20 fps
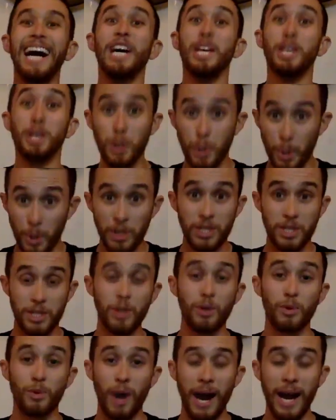You're
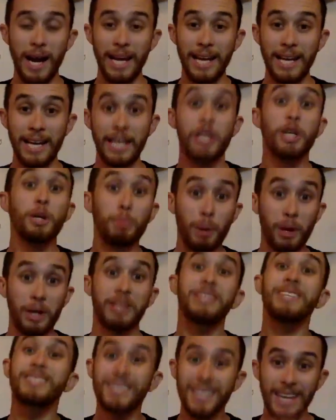still riding, and you're probably in
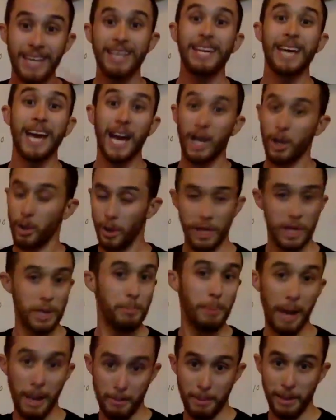the second category of the
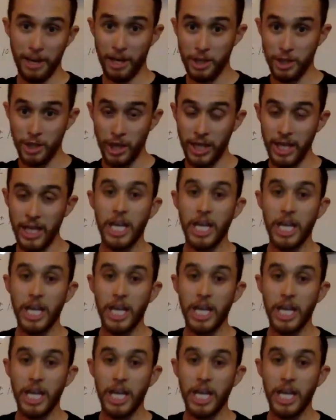bike body journey.